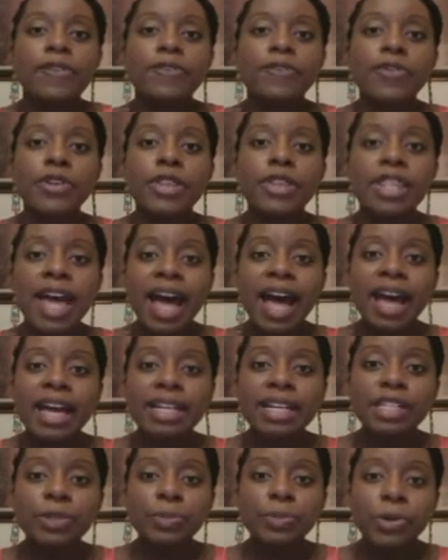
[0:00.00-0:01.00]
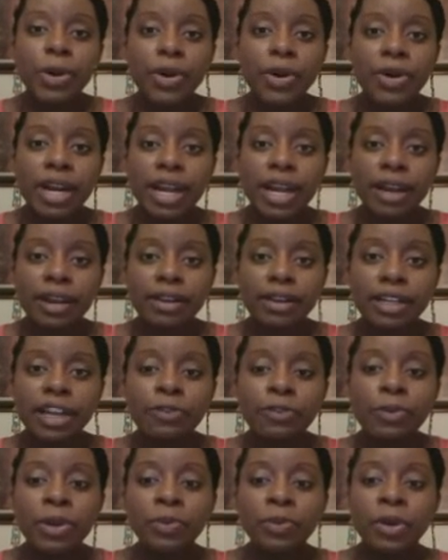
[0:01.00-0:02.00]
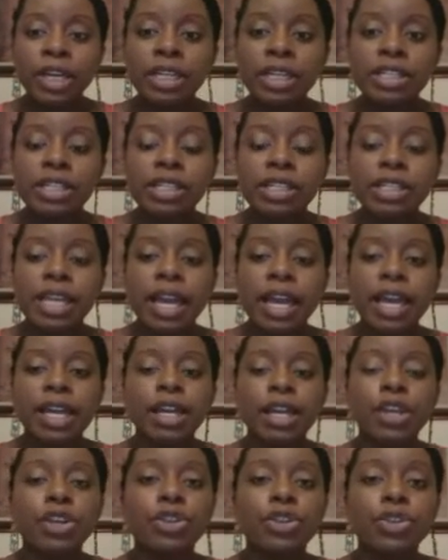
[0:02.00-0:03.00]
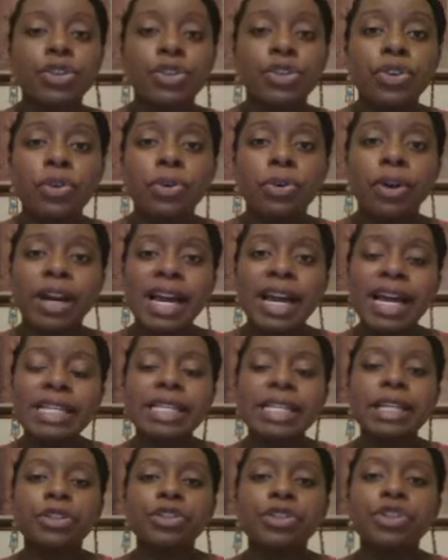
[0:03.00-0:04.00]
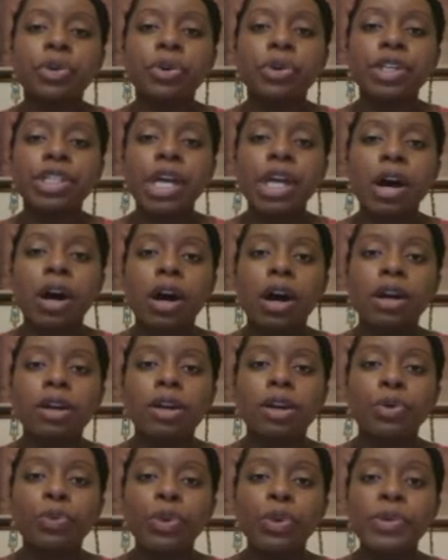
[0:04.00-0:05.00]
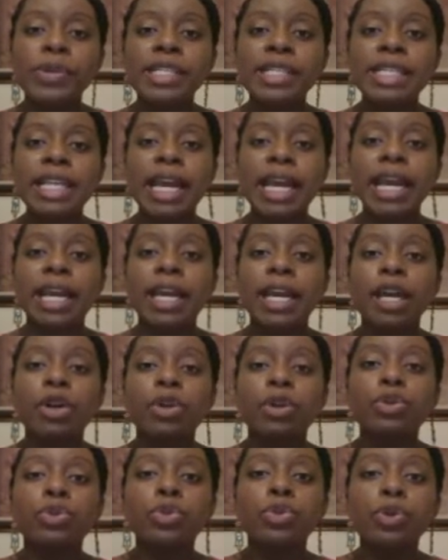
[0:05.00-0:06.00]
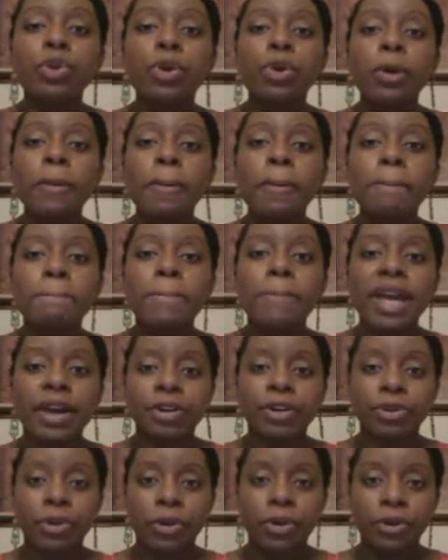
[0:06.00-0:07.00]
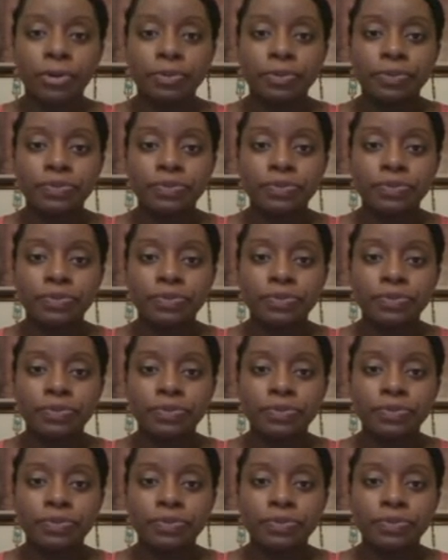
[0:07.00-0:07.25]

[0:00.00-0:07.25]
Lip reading: For that pronoun, if we wanted to say your, as in your dog, we would say tu perro.